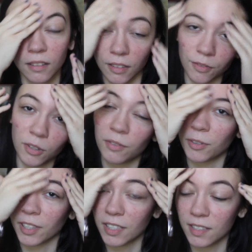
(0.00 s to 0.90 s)
If you have
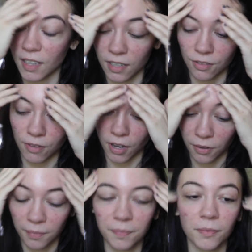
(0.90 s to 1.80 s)
oily skin, you
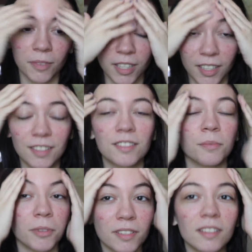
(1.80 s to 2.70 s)
know, when it gets
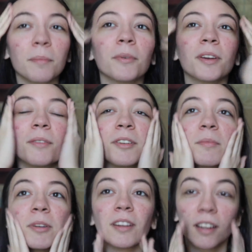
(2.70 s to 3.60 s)
super slippery when you
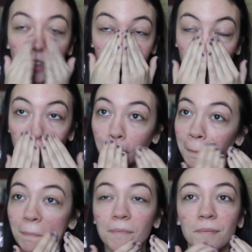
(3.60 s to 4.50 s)
put it on, you're like,
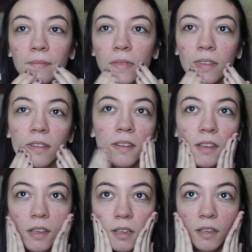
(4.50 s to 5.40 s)

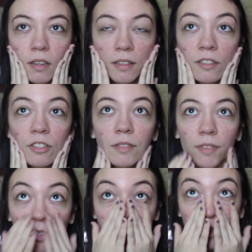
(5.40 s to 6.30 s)
This just
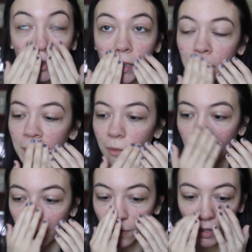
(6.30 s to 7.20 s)
feels like
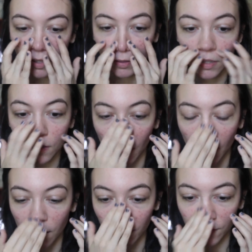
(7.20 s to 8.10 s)
smooth and
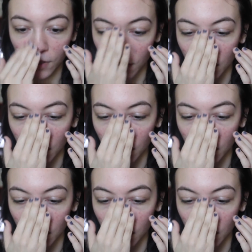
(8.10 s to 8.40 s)
soft.